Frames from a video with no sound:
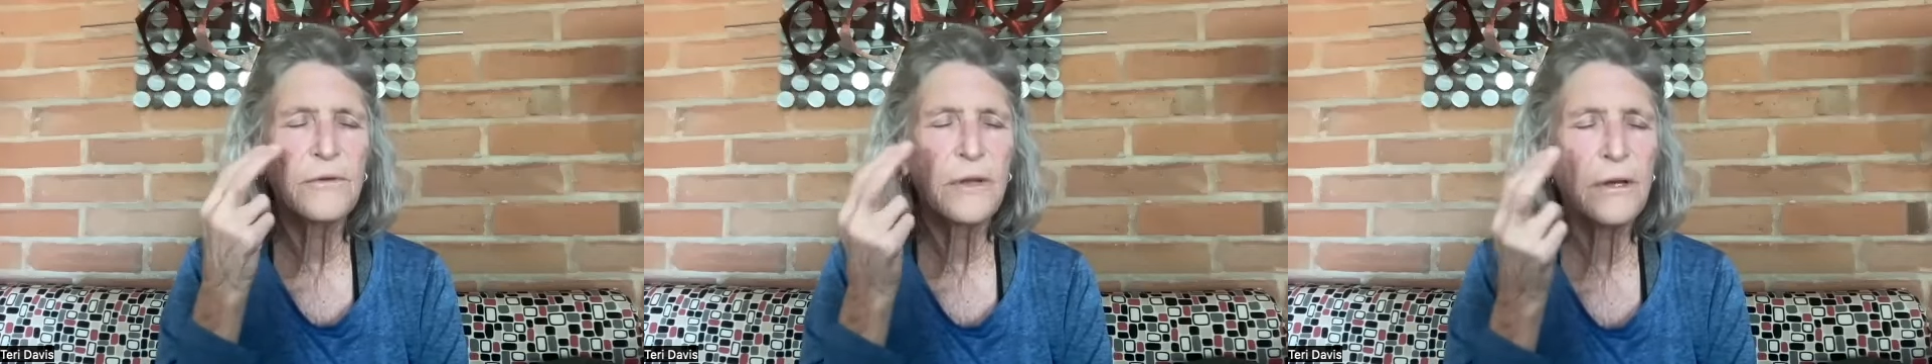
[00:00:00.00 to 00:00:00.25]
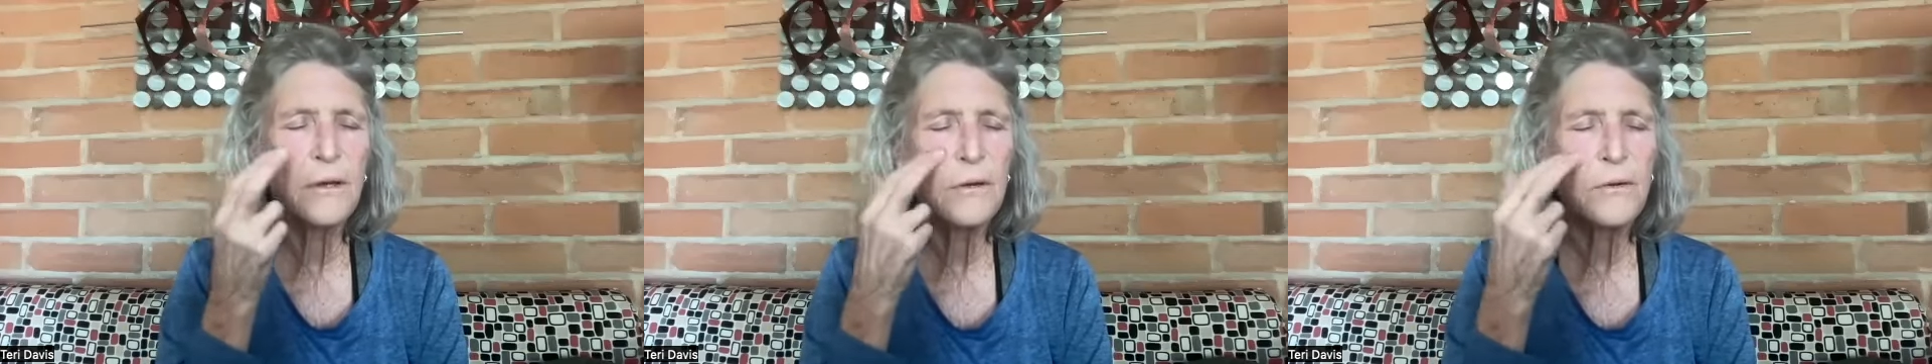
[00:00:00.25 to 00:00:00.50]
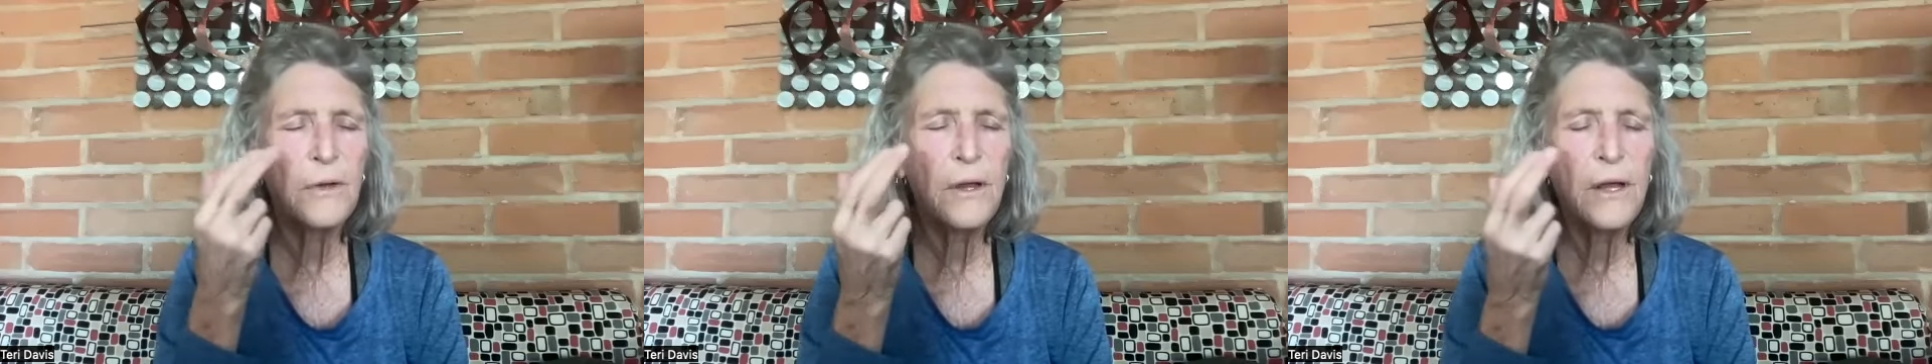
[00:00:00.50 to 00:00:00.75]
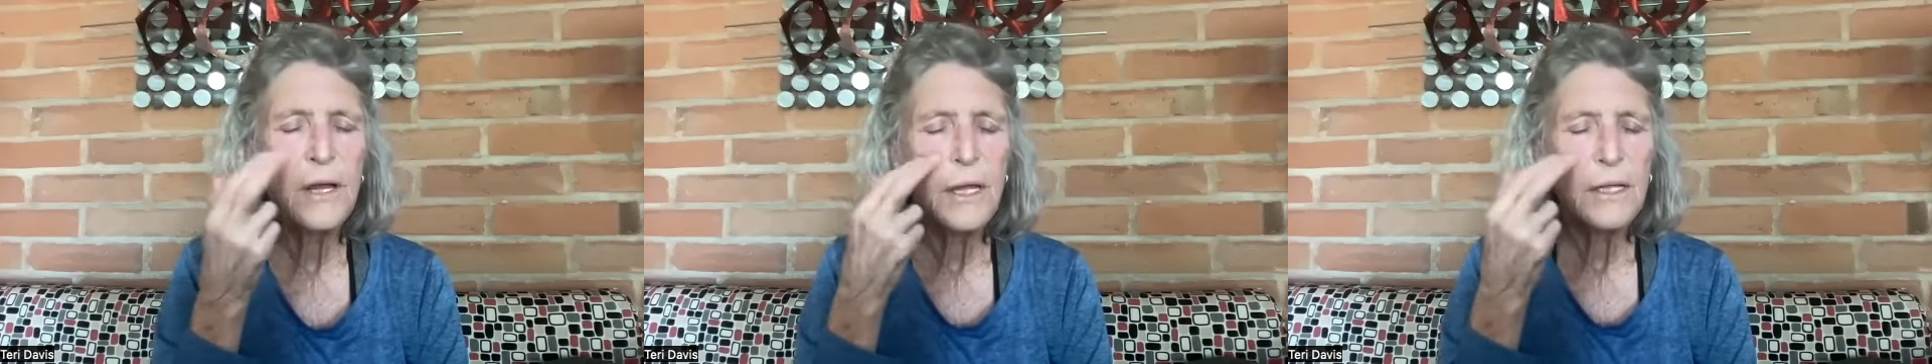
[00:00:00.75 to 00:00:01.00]
Now,
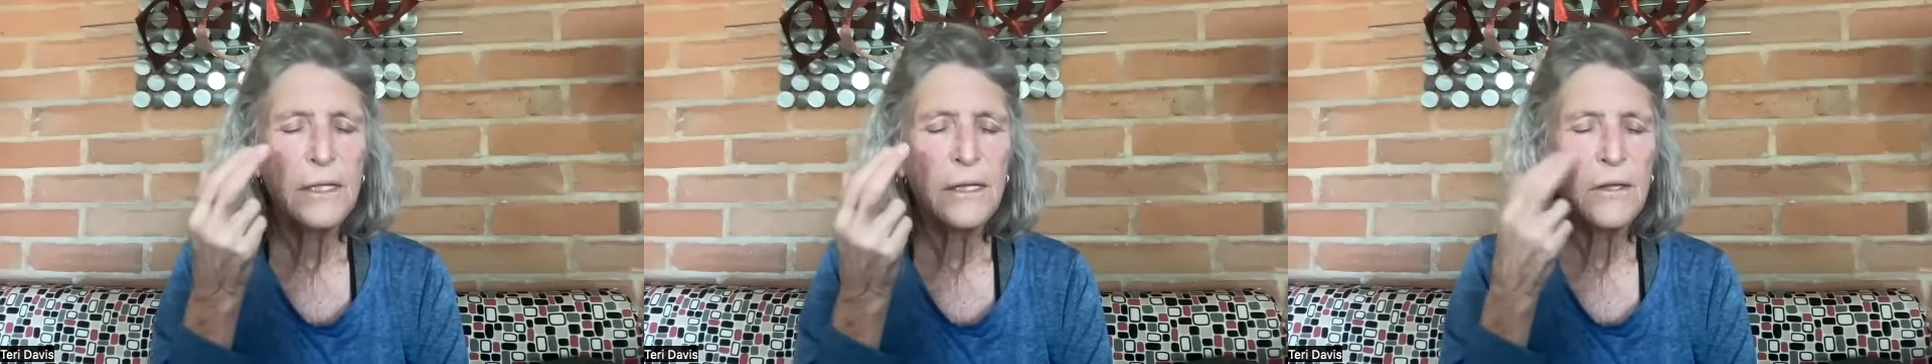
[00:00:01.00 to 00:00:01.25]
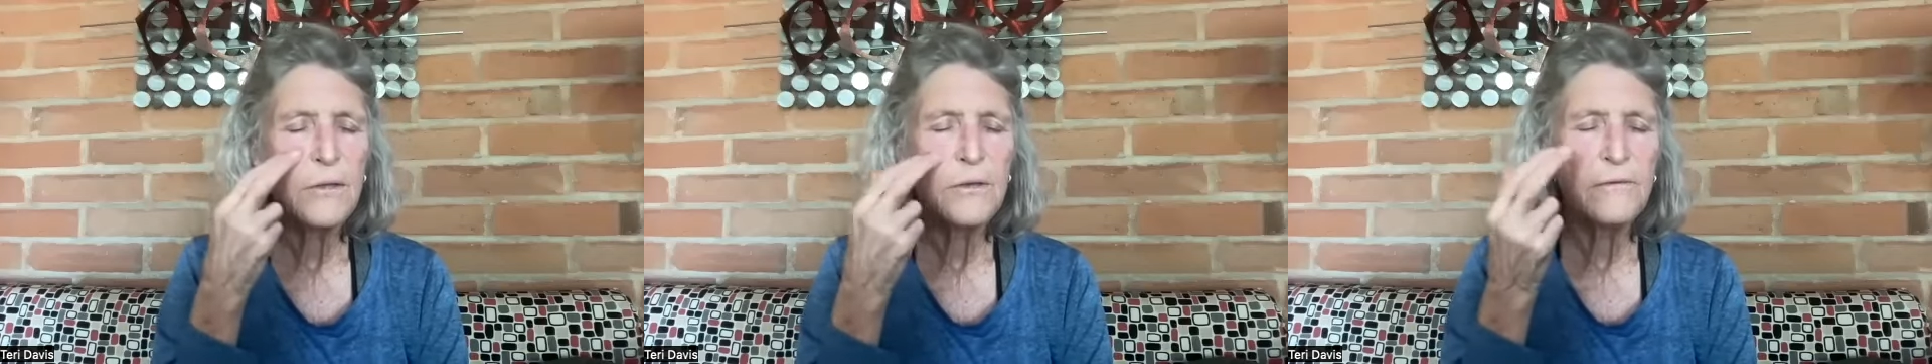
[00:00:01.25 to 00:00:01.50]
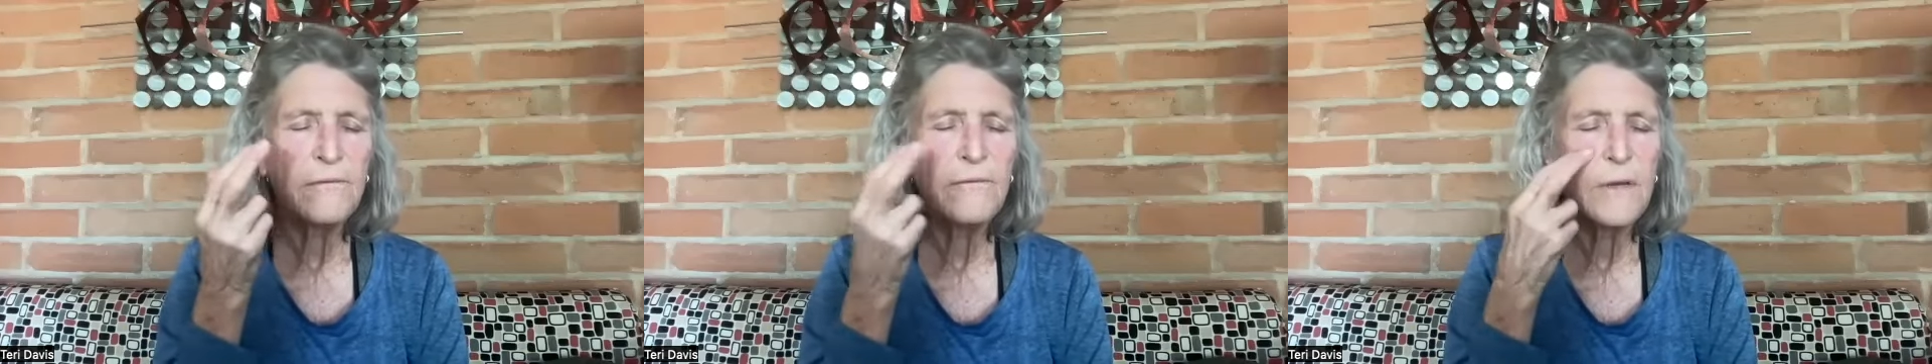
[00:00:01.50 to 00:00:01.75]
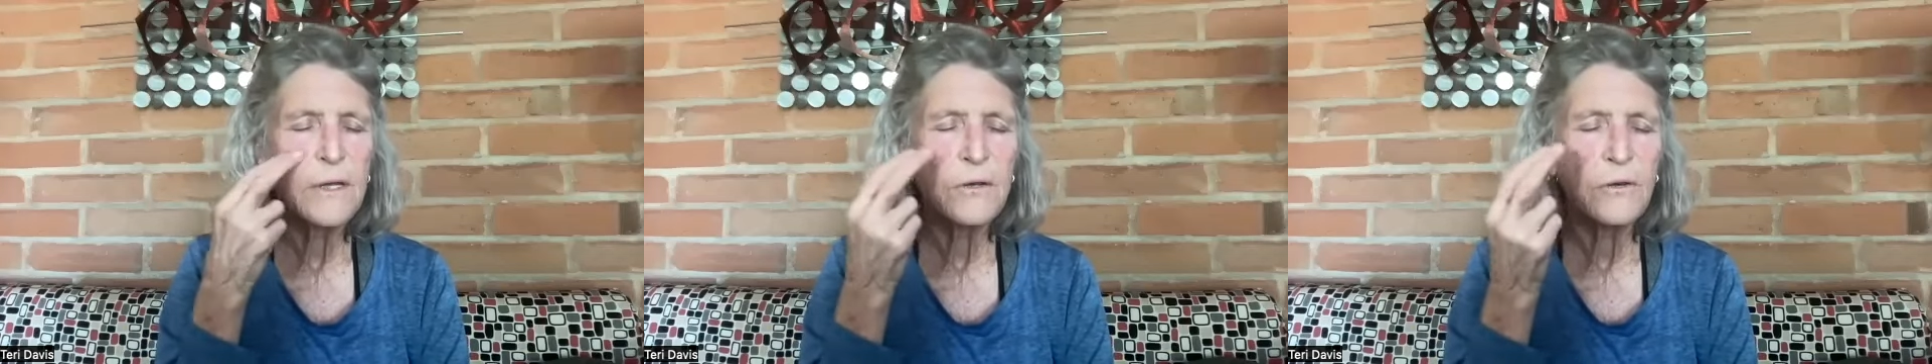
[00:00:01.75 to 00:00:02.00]
letting your
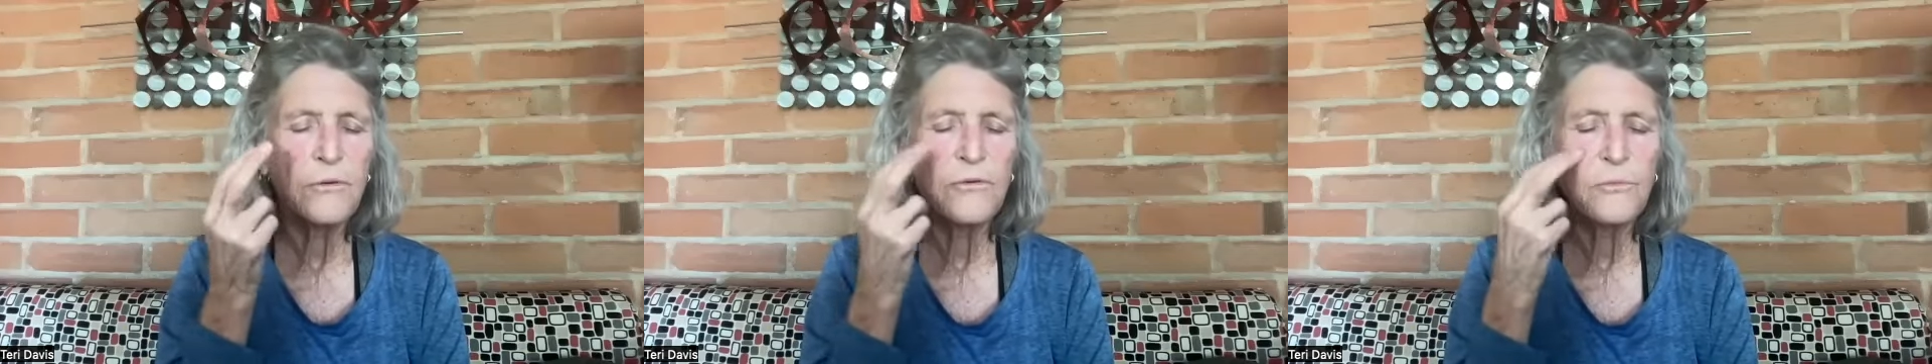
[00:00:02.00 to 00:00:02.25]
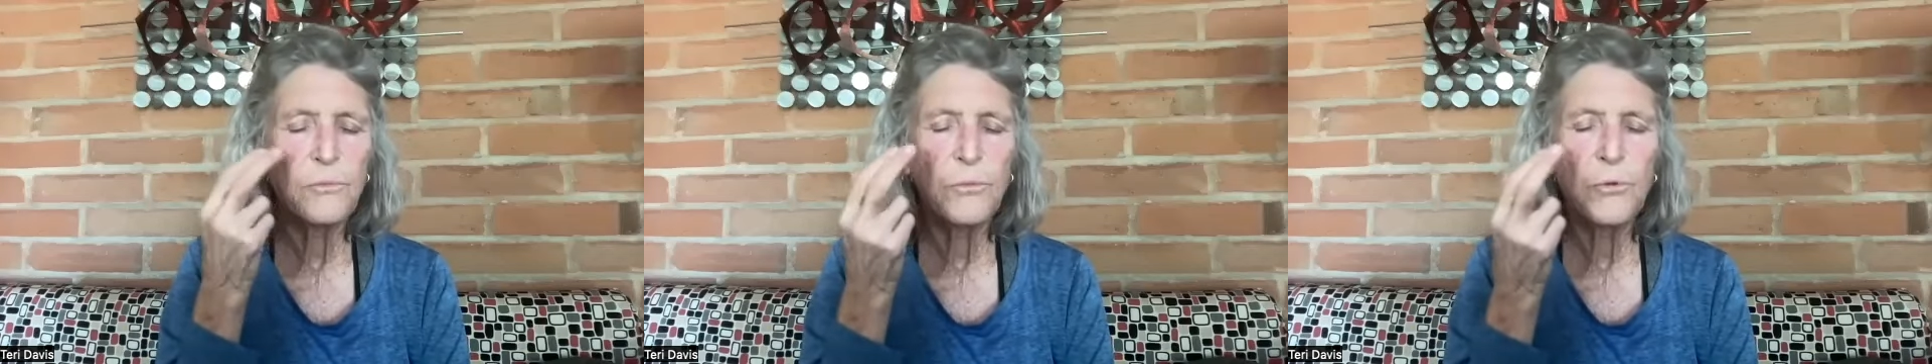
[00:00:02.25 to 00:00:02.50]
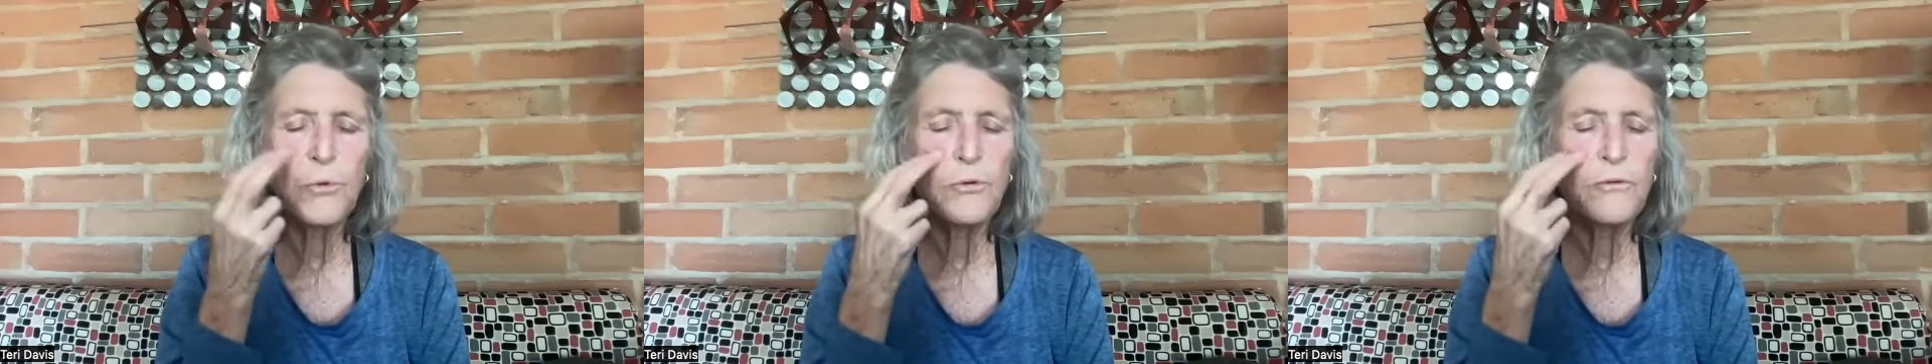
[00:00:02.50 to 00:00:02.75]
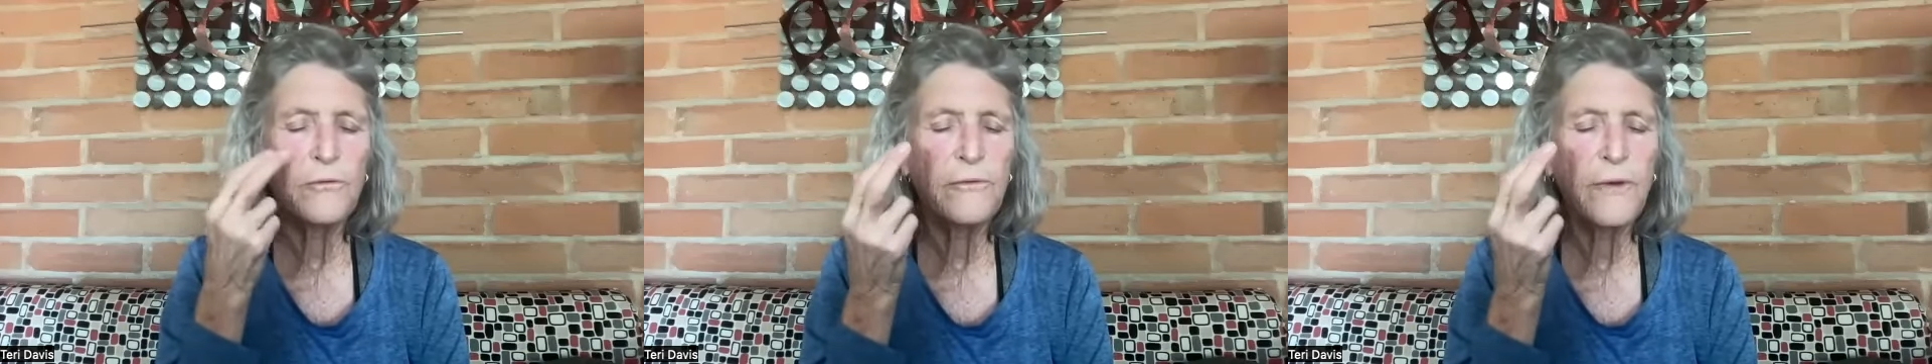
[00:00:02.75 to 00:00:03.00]
fingers move